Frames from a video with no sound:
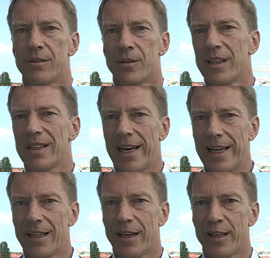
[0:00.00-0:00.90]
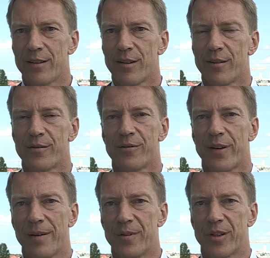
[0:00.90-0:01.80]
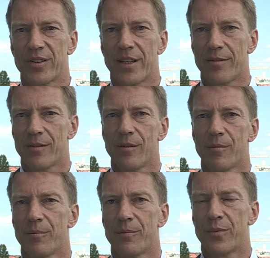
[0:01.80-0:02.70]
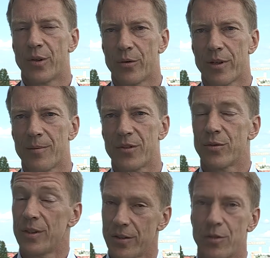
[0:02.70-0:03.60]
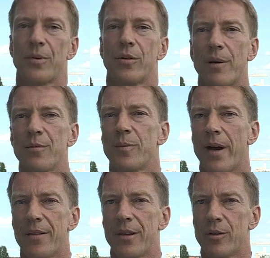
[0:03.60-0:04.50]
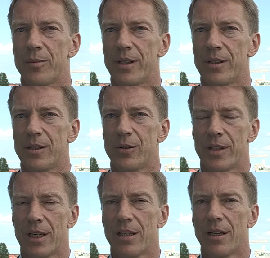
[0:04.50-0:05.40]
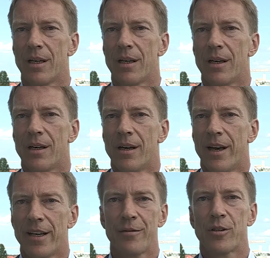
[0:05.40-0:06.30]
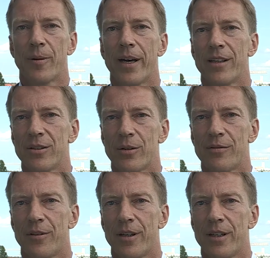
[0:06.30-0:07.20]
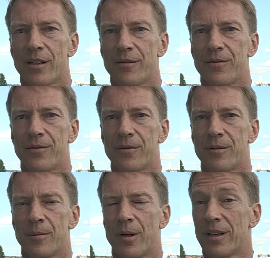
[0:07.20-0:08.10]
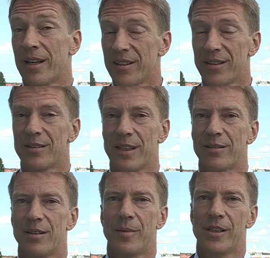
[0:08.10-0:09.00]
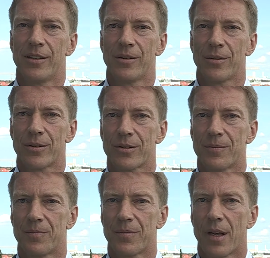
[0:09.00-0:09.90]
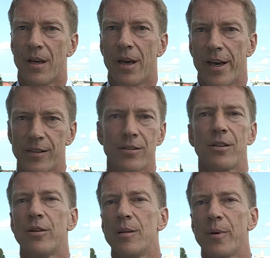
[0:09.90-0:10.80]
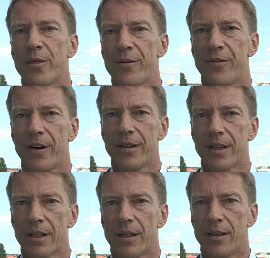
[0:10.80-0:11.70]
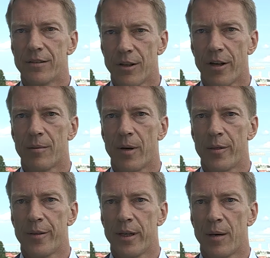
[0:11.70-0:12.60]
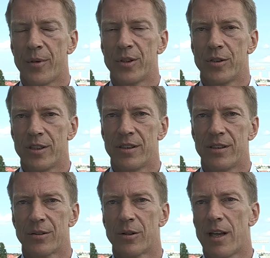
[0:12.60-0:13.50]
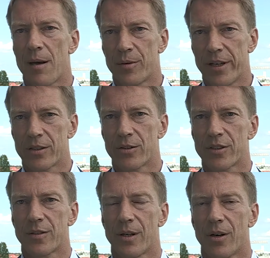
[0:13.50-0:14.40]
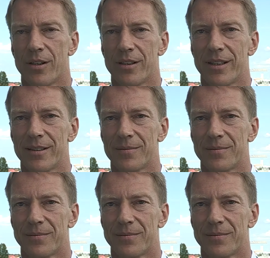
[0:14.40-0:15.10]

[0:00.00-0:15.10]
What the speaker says: 288 Framework 7 programs, research programs by the European Union, and have acquired a total funding of about 160 million euros. And it's not only about the funding, it's a lot about the opportunity to collaborate across the continent.